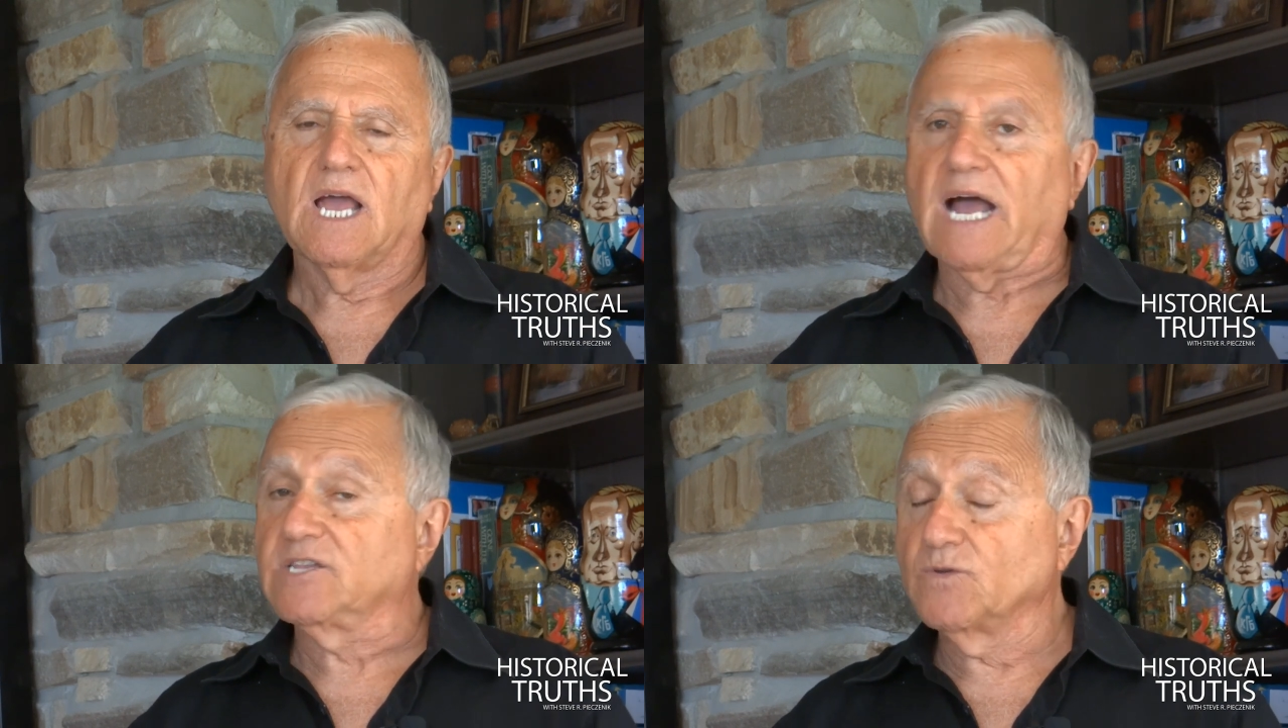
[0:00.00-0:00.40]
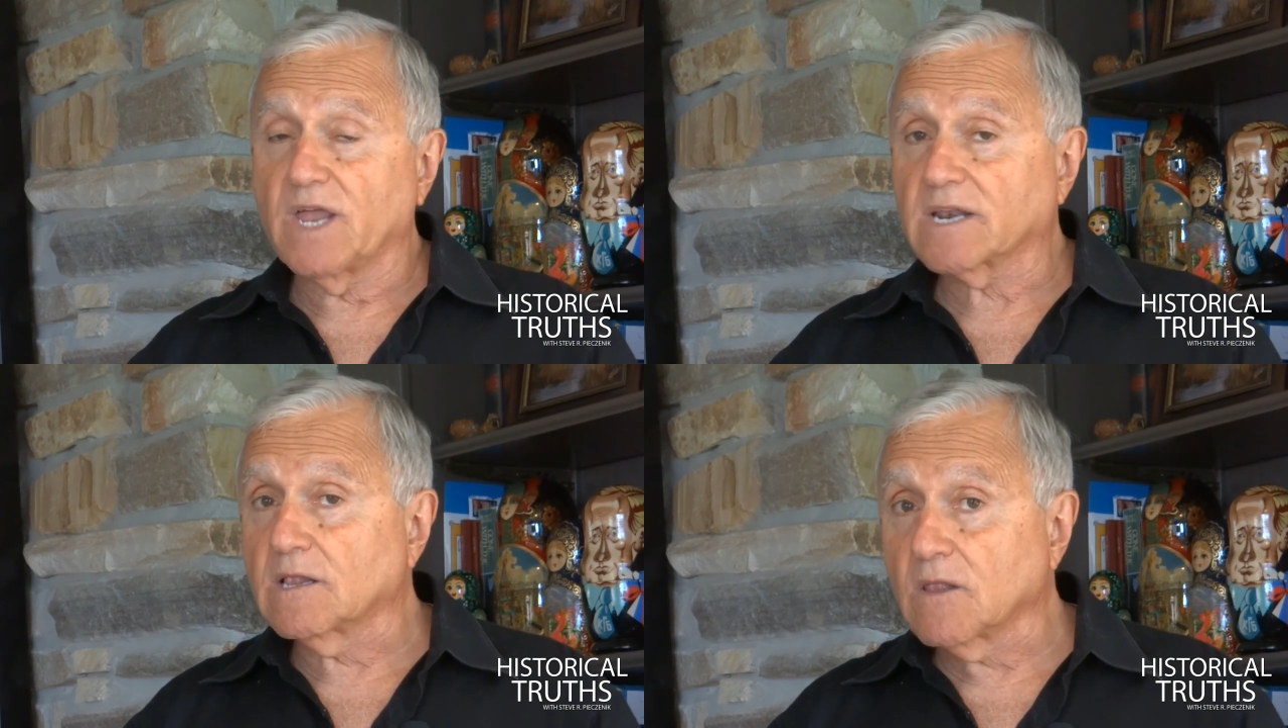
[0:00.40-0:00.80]
I do
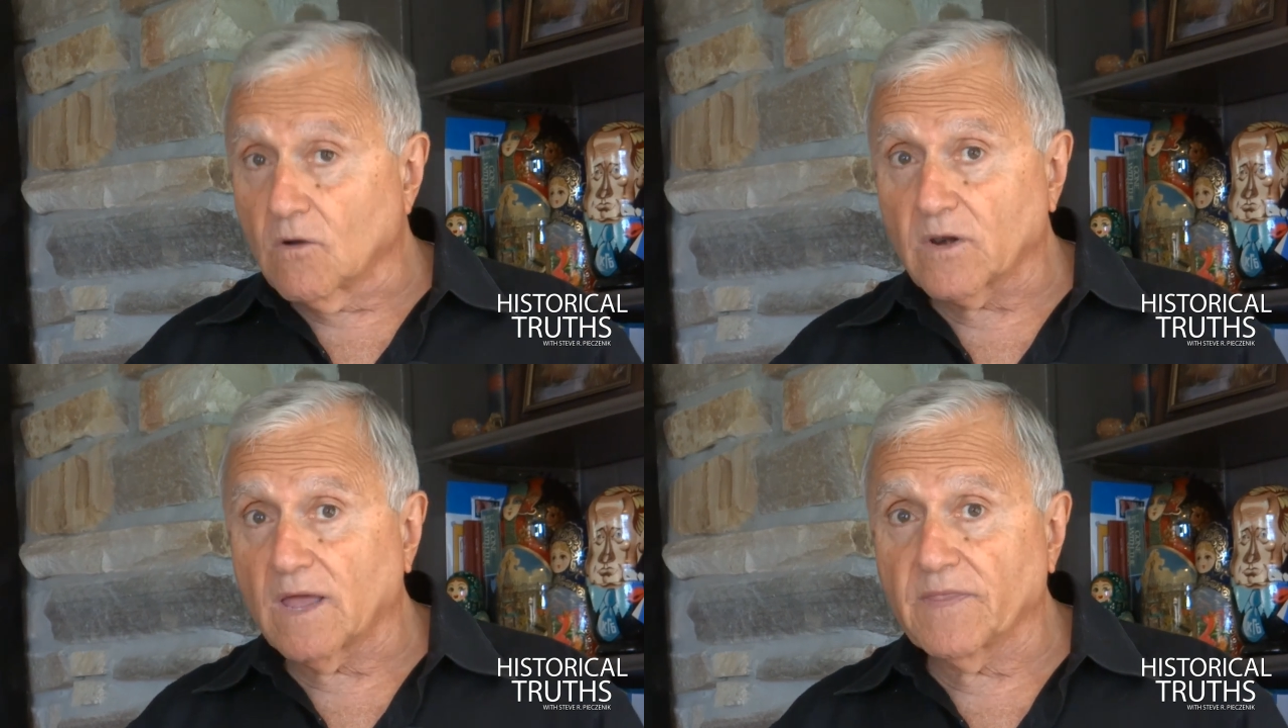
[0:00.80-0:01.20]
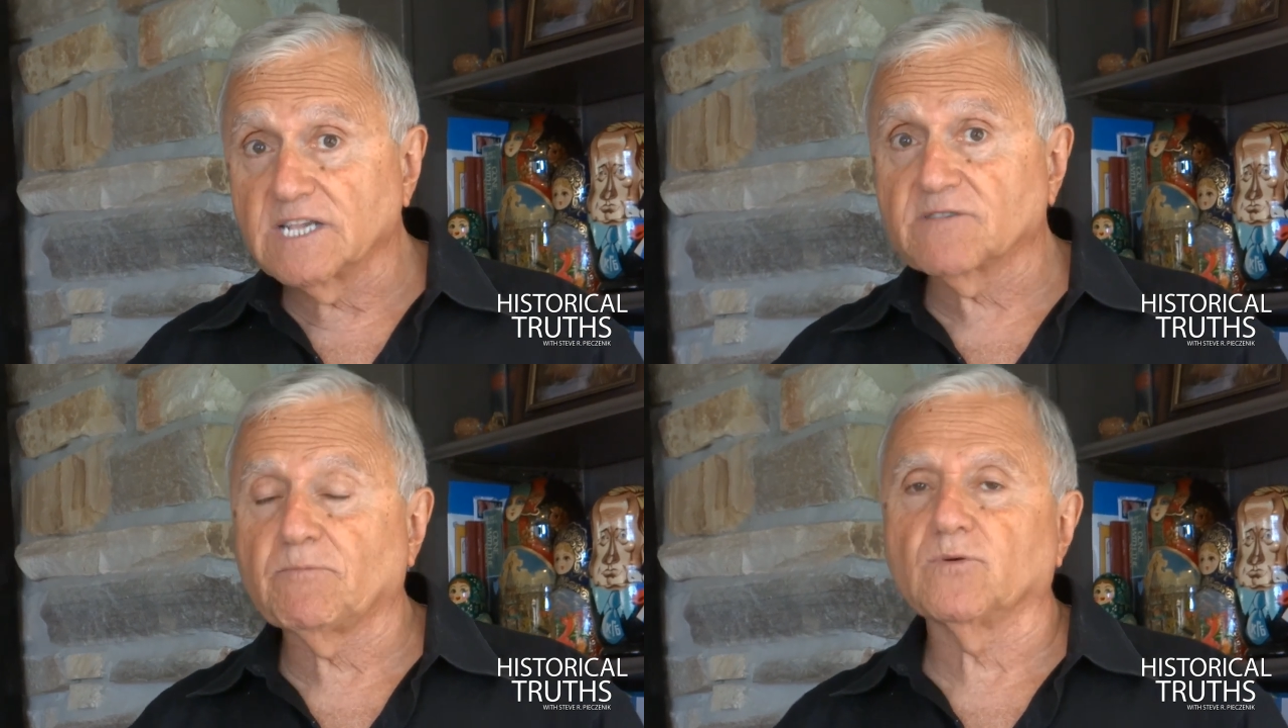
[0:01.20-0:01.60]
not gloat on
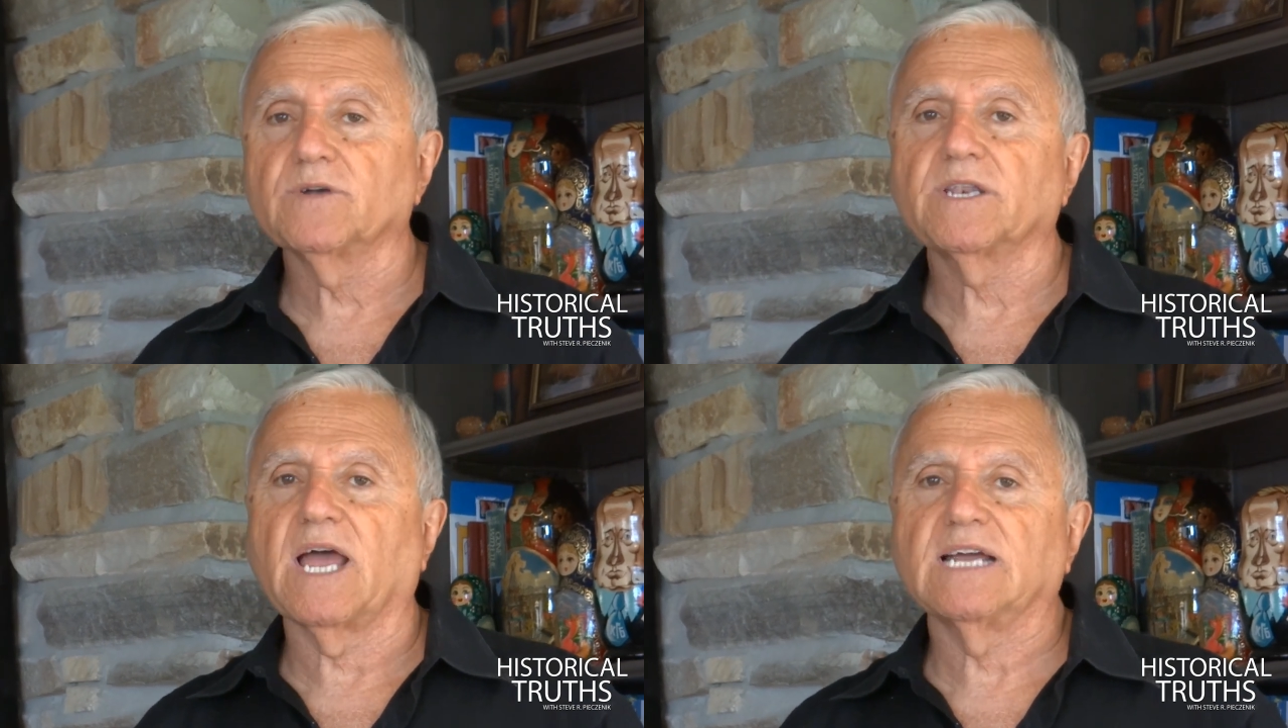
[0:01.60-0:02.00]
this point.